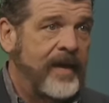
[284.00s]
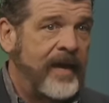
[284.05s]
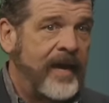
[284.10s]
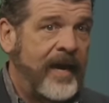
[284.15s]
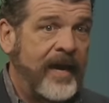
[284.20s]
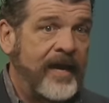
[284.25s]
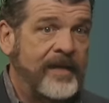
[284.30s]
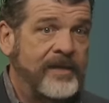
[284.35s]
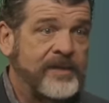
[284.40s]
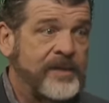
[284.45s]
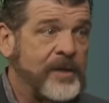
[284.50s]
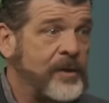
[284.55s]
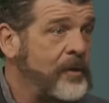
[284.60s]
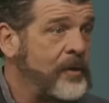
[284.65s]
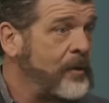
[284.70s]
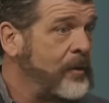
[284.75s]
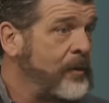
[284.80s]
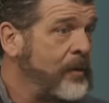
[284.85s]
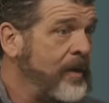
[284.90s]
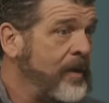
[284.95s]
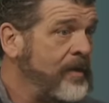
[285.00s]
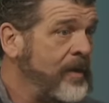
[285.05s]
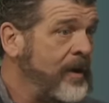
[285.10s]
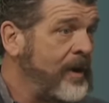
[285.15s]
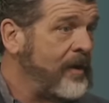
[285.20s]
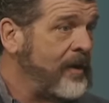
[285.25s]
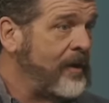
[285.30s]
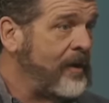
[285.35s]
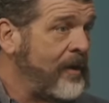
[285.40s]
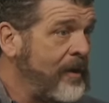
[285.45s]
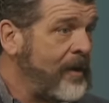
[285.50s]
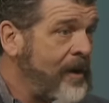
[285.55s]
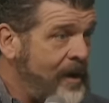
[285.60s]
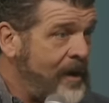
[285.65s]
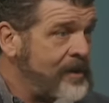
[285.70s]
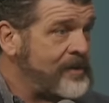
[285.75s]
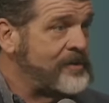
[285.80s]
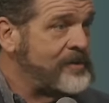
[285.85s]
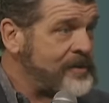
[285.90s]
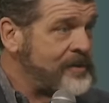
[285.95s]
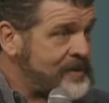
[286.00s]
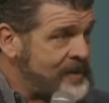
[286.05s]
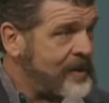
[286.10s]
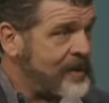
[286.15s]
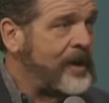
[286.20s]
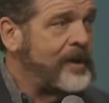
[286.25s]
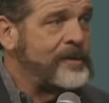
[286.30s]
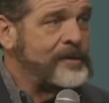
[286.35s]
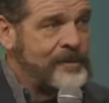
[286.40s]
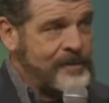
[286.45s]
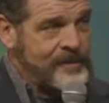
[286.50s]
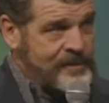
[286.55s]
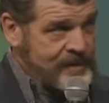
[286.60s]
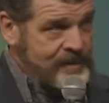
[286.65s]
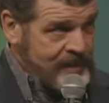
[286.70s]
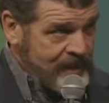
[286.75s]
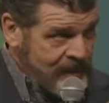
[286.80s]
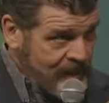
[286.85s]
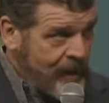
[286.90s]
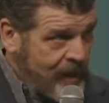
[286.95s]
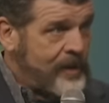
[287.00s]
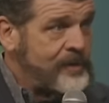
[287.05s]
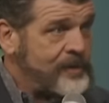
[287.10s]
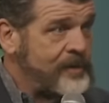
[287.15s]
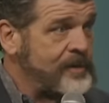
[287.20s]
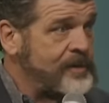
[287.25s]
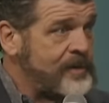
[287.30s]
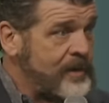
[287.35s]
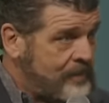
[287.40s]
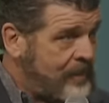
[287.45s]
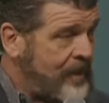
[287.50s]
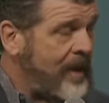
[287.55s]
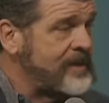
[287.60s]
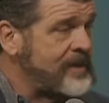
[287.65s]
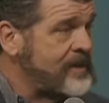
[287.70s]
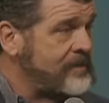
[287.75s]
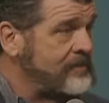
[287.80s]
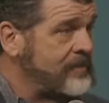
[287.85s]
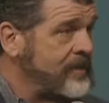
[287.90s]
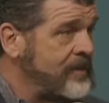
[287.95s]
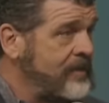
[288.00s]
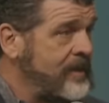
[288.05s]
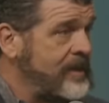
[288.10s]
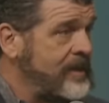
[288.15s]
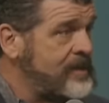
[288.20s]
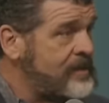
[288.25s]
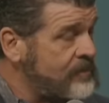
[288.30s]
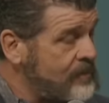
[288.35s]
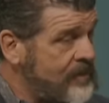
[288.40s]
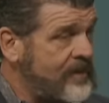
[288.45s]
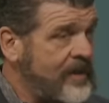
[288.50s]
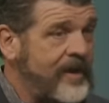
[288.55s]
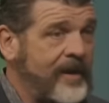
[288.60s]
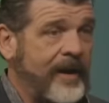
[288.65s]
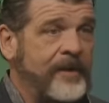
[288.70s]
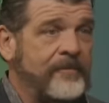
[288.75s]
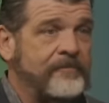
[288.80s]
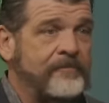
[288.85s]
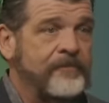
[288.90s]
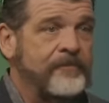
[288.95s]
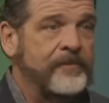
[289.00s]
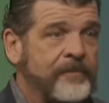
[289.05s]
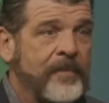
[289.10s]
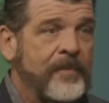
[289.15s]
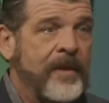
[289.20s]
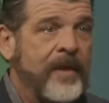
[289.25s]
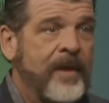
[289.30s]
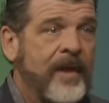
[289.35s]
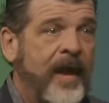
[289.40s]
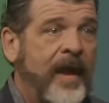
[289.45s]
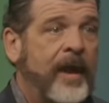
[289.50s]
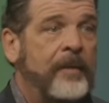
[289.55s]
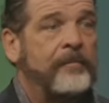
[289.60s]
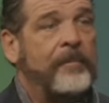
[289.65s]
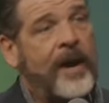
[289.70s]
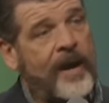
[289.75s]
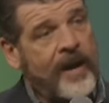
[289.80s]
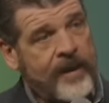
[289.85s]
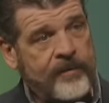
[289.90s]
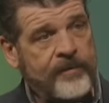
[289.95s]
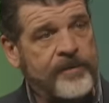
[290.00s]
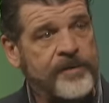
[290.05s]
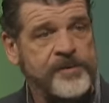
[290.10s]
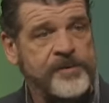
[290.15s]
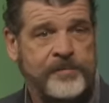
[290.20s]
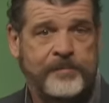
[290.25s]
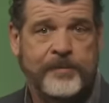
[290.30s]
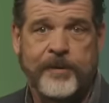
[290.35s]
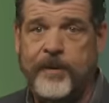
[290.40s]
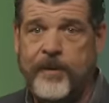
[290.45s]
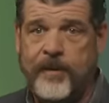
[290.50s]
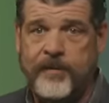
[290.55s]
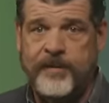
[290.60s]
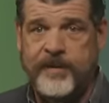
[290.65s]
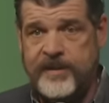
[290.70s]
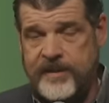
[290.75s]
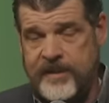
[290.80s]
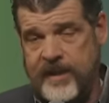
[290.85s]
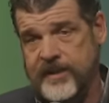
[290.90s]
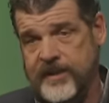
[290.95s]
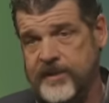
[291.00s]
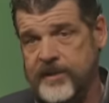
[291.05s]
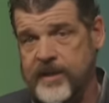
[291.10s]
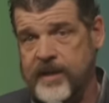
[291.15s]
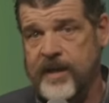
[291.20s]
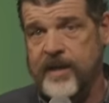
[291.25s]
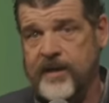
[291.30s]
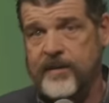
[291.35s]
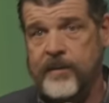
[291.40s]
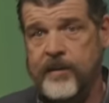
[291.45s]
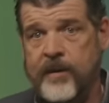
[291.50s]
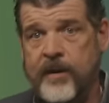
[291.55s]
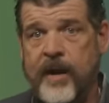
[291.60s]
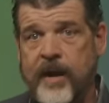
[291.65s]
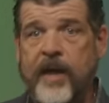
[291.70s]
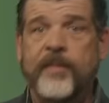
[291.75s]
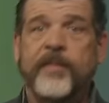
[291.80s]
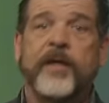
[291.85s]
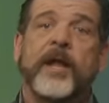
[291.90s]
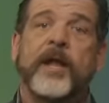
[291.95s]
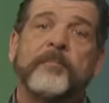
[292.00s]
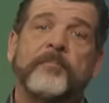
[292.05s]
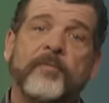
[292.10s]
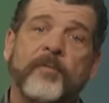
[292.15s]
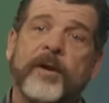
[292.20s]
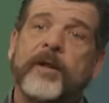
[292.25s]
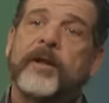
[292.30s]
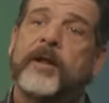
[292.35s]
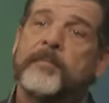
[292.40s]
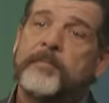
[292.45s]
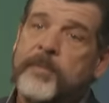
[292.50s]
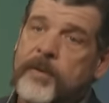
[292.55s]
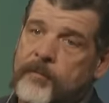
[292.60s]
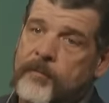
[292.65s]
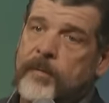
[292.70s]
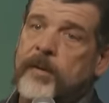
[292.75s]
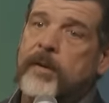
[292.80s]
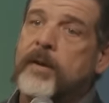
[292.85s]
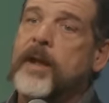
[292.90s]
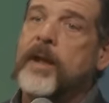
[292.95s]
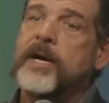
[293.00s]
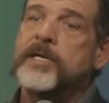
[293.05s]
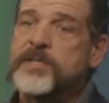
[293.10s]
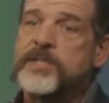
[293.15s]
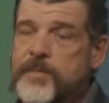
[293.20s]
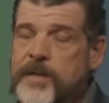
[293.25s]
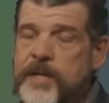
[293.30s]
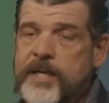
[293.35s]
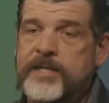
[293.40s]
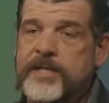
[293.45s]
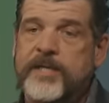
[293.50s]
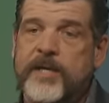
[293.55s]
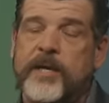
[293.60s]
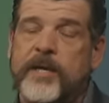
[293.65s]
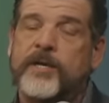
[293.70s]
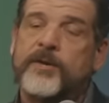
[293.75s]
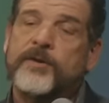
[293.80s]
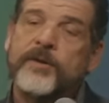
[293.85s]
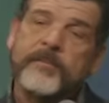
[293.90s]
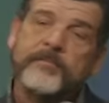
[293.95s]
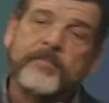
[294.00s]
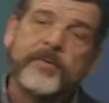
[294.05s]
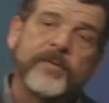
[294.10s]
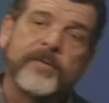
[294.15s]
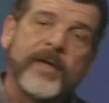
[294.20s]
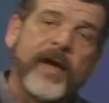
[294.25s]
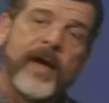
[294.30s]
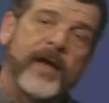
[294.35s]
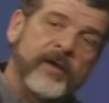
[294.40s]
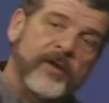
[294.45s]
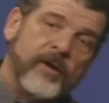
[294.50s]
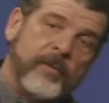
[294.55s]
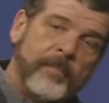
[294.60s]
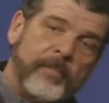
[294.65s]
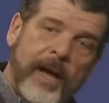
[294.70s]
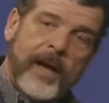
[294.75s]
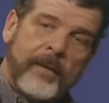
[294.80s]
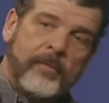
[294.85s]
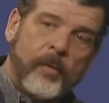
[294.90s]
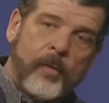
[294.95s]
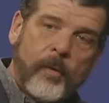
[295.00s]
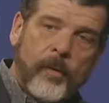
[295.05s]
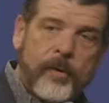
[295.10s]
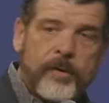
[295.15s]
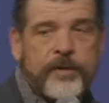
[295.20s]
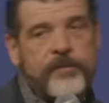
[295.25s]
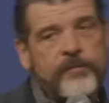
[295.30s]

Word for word: And so there are hundreds and hundreds and hundreds of possibilities within it. And my elders put all these things together and then they print it up in a really nice way so that you can put that in your Bible or your